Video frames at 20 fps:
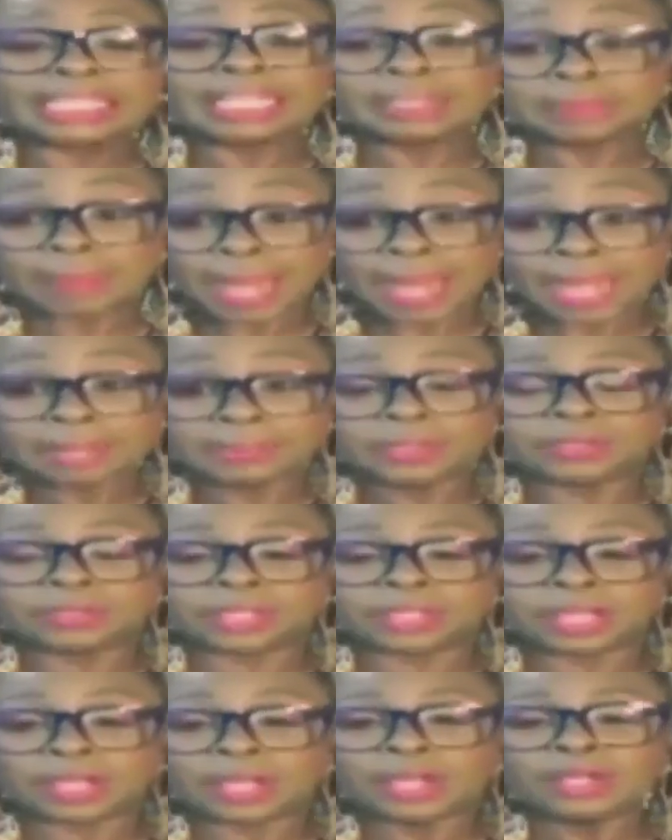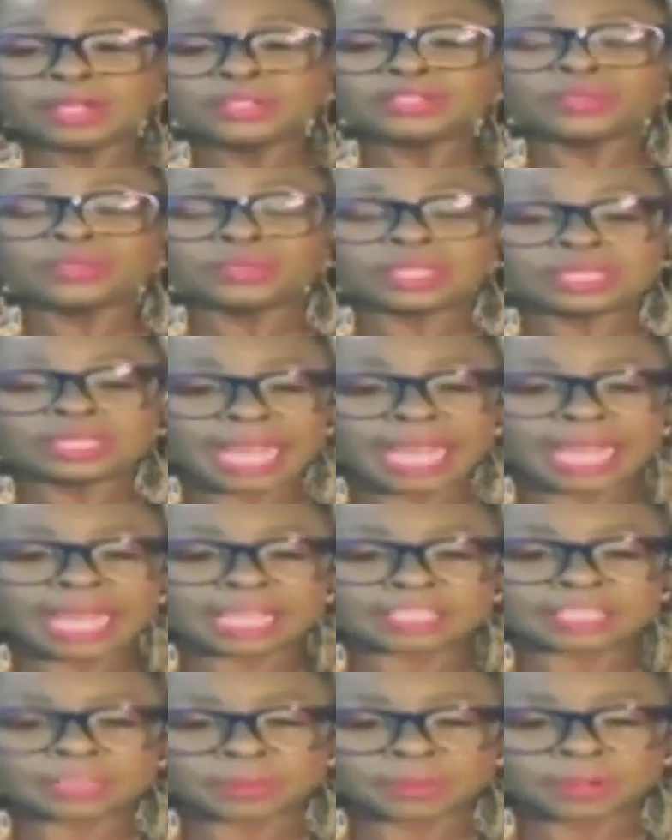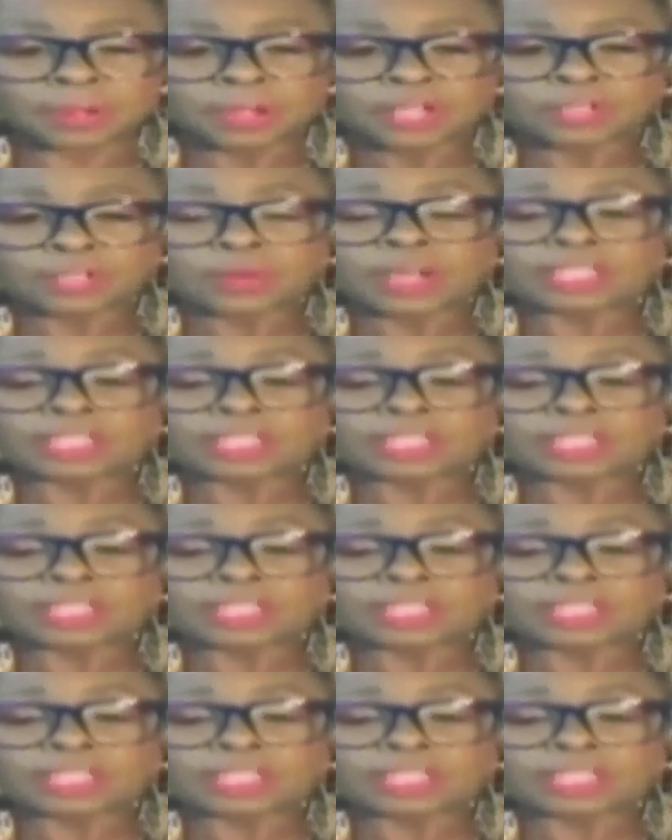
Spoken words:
steel pan music, to the diaspora.